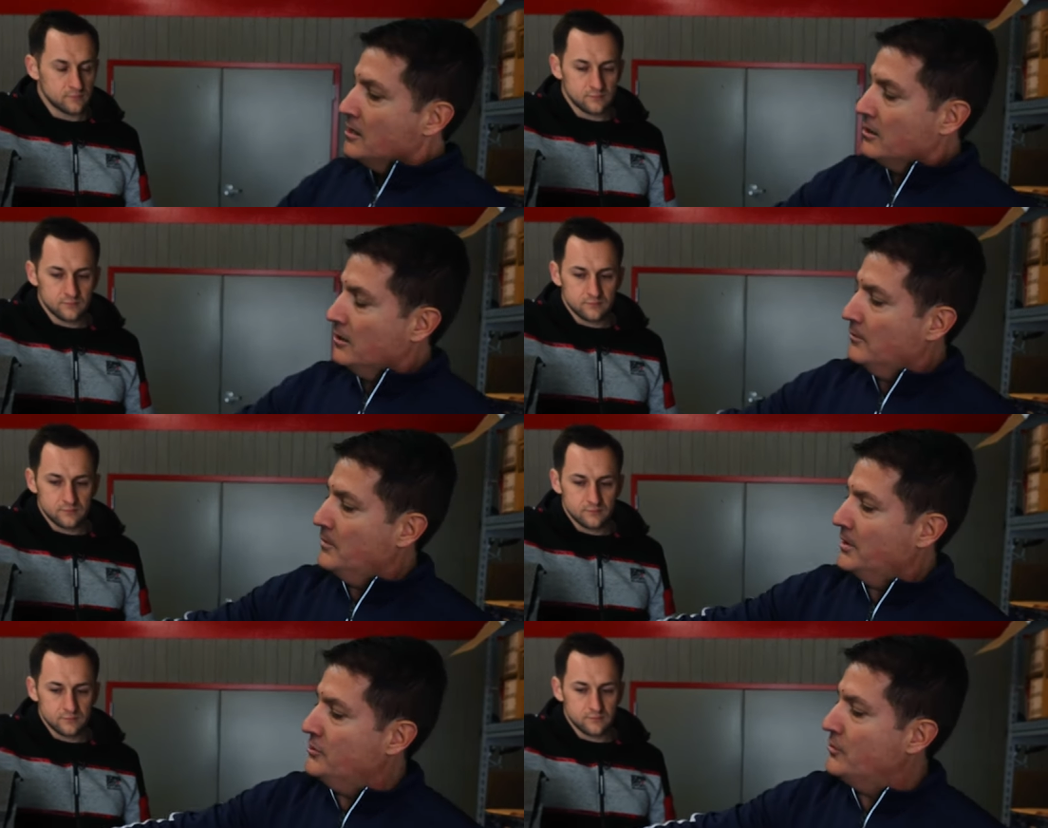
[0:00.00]
Speaker 1: Um,
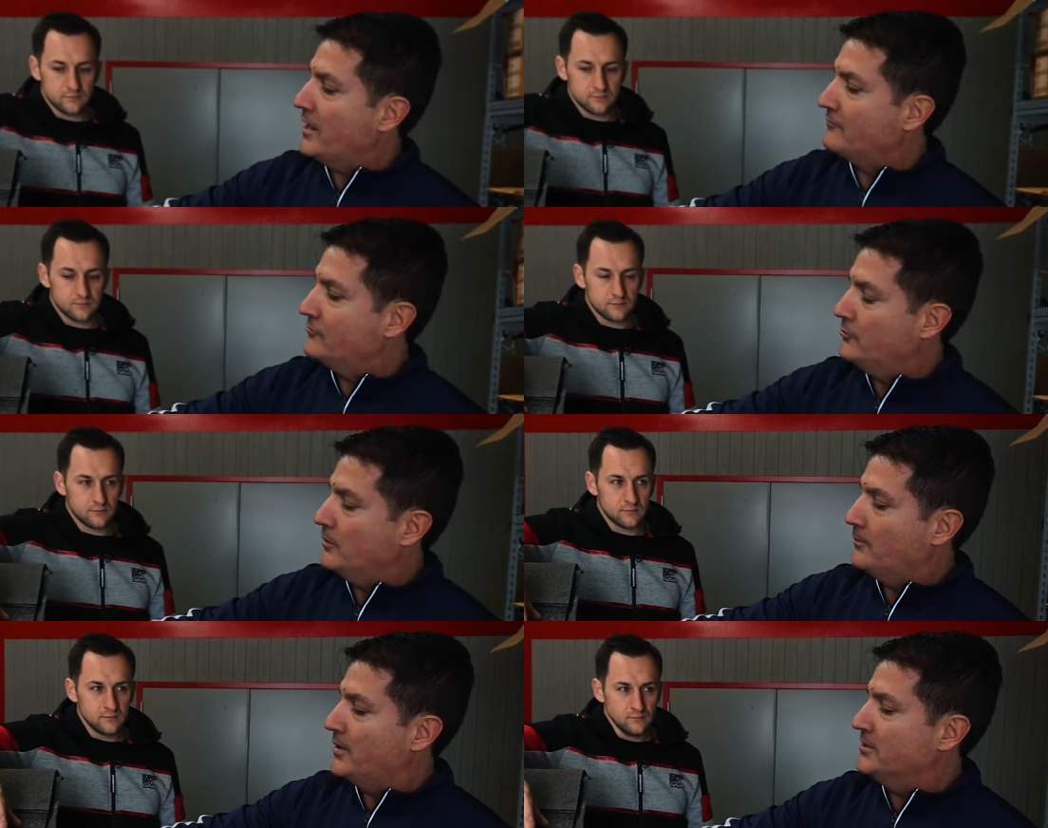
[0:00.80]
and you have to
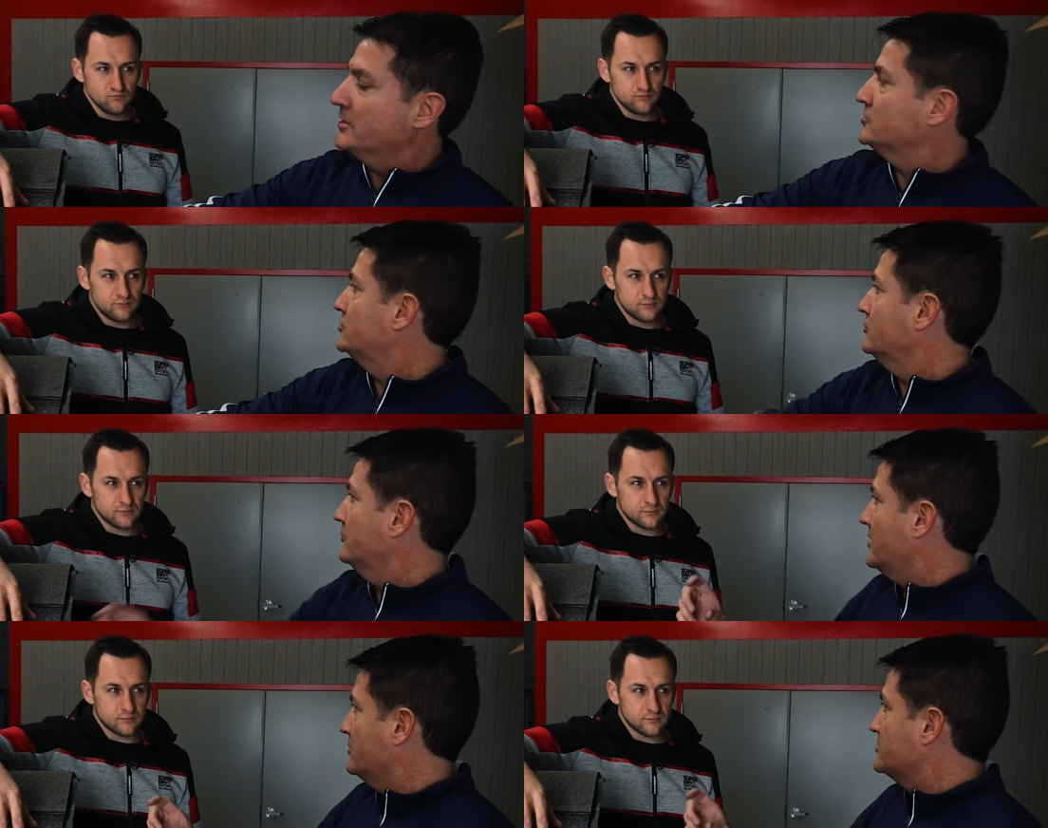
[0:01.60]
uh, pay attention to your
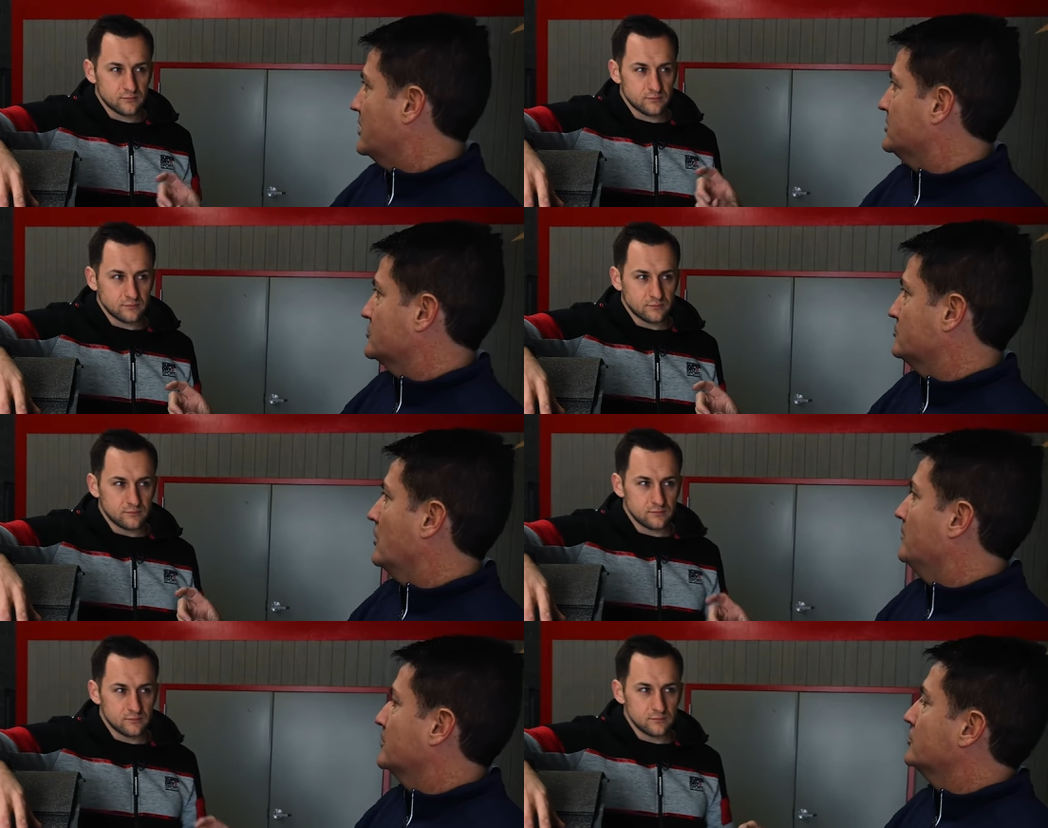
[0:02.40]
nail size as
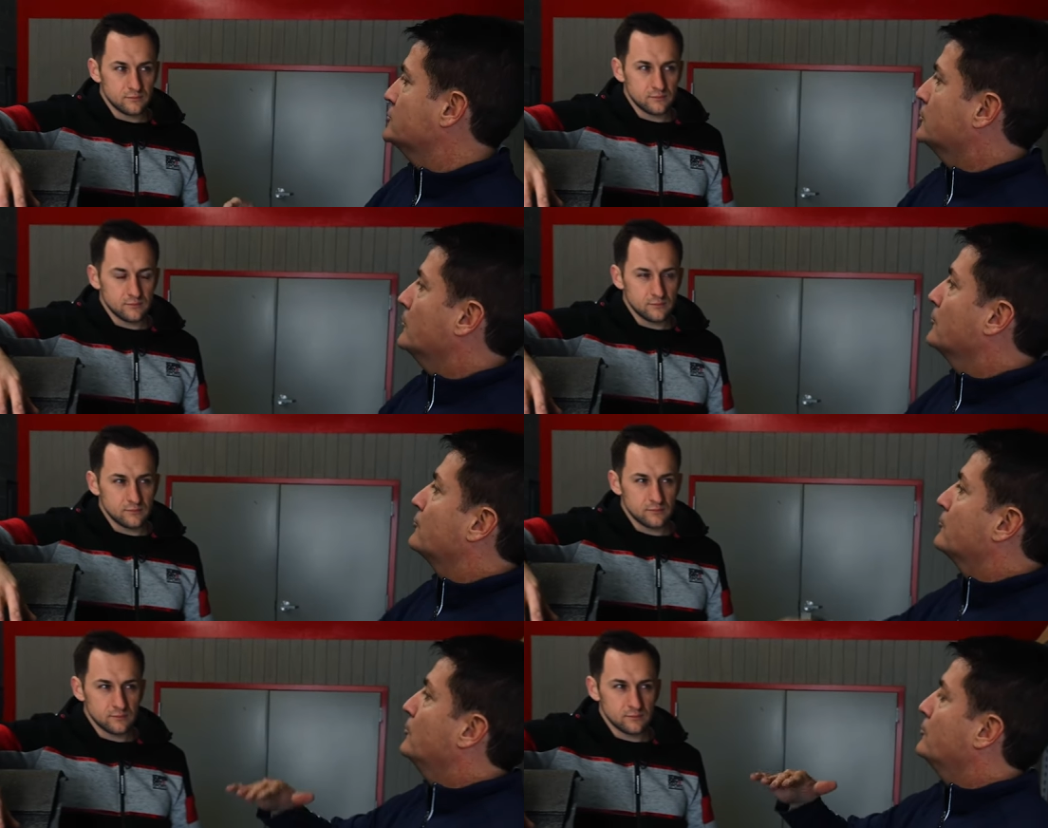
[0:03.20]
well because you're going
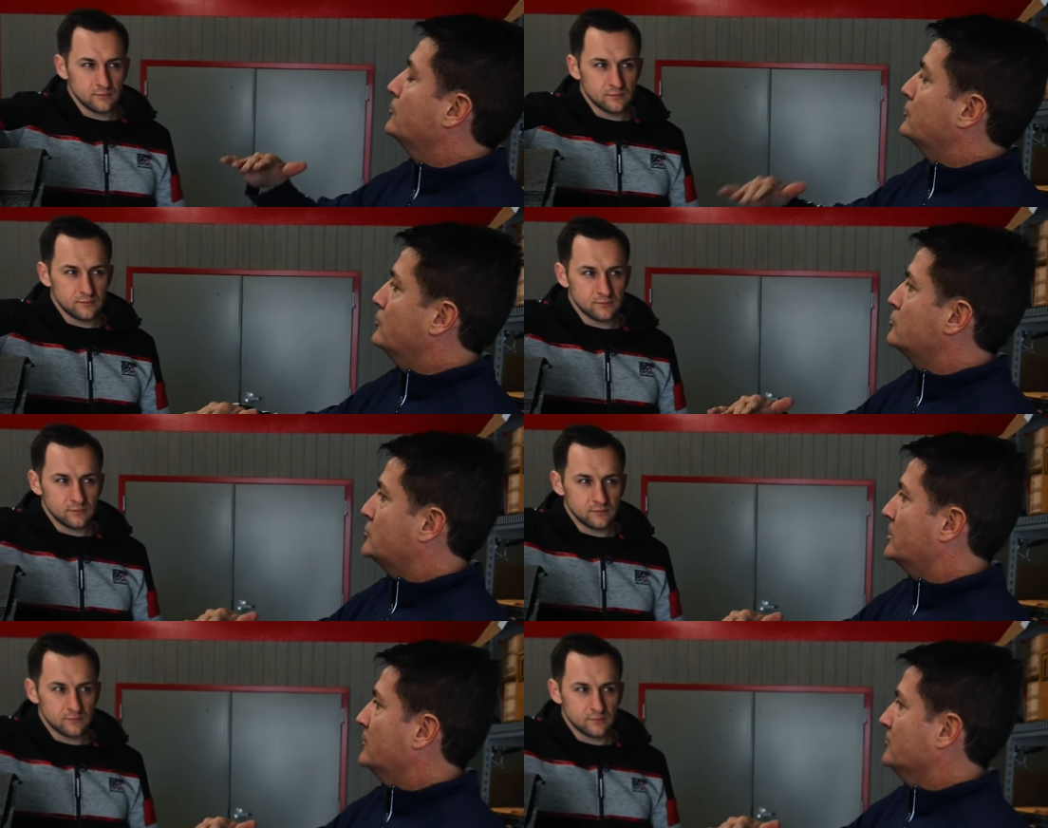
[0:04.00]
through two
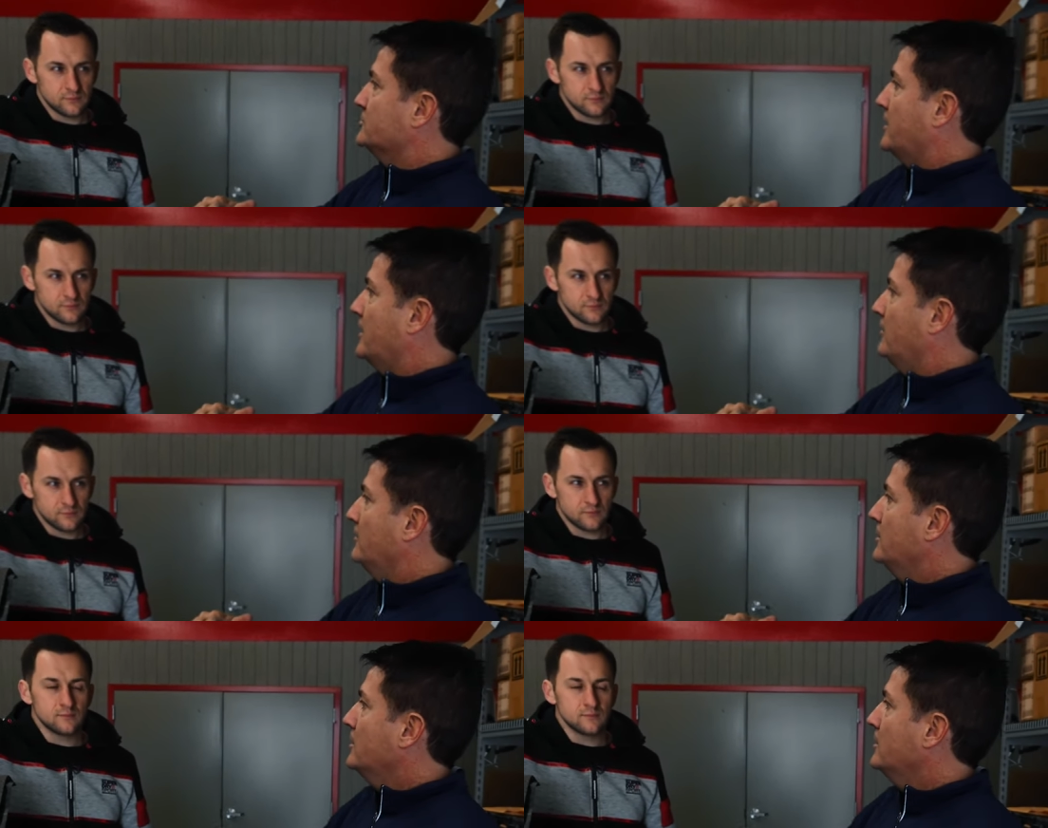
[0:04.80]
shingles now.